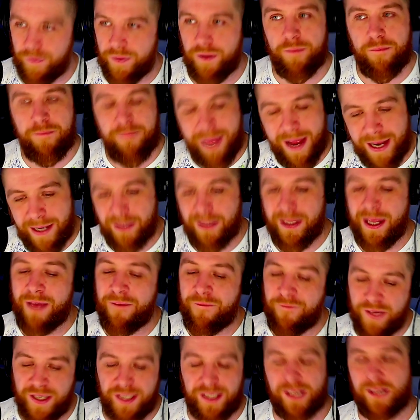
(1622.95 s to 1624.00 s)
mentally,
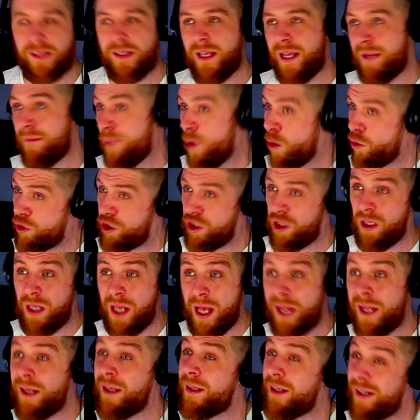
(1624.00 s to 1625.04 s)
physically,
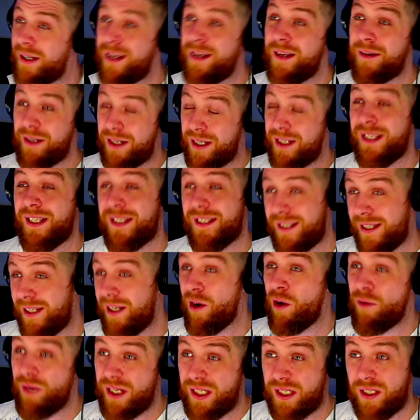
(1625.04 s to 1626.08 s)
emotionally, because it's
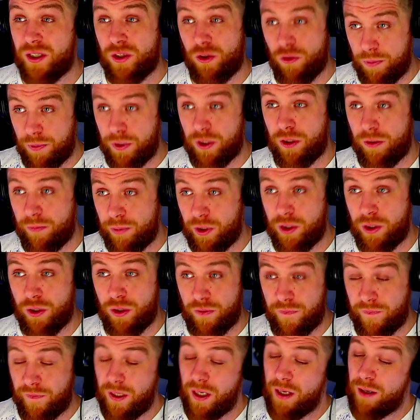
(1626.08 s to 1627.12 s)
it's super, super
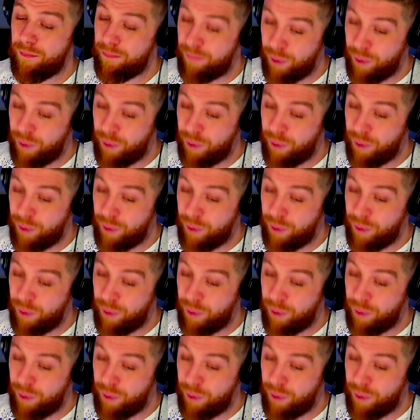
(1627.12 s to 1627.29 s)
tough.